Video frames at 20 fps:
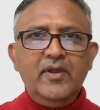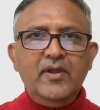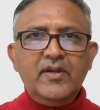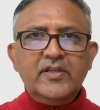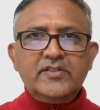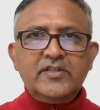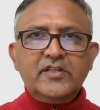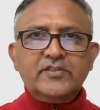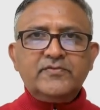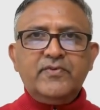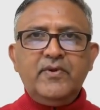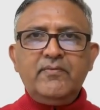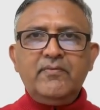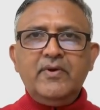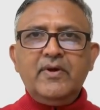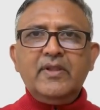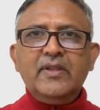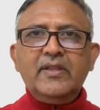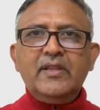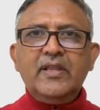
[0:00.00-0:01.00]
results
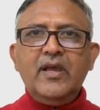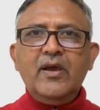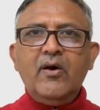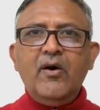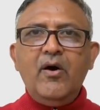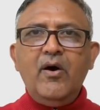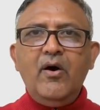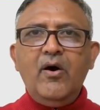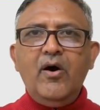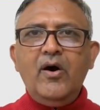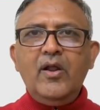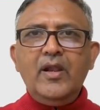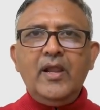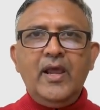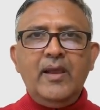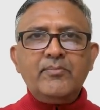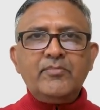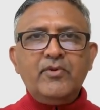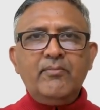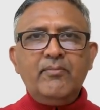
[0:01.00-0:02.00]
framework, they all
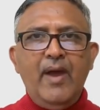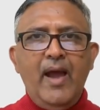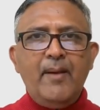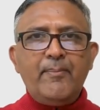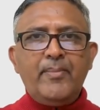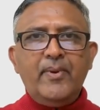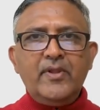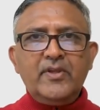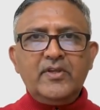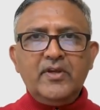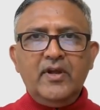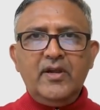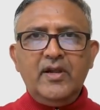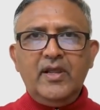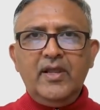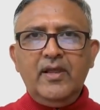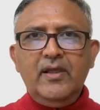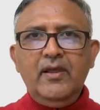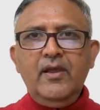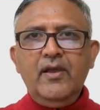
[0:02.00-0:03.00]
aim to map a
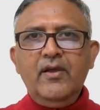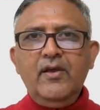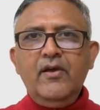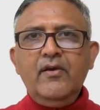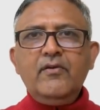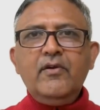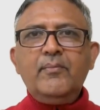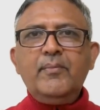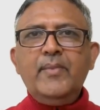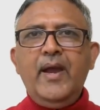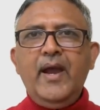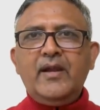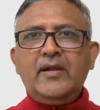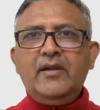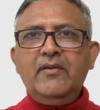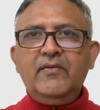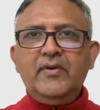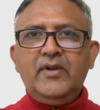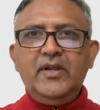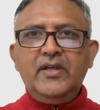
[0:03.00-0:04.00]
journey from
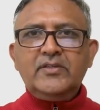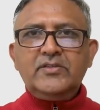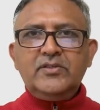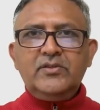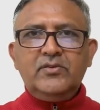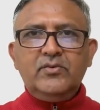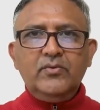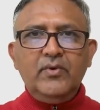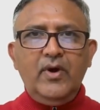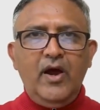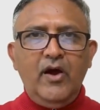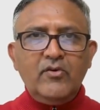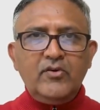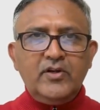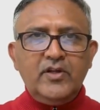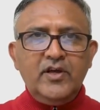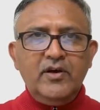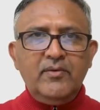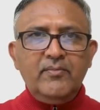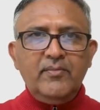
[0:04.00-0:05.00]
activities to
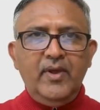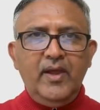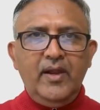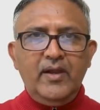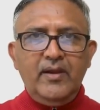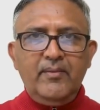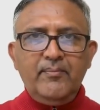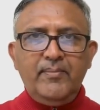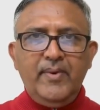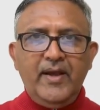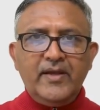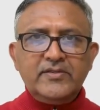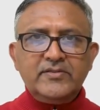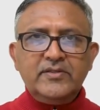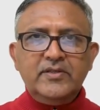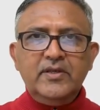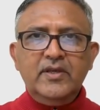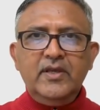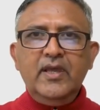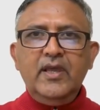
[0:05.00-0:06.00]
outcome and impacts.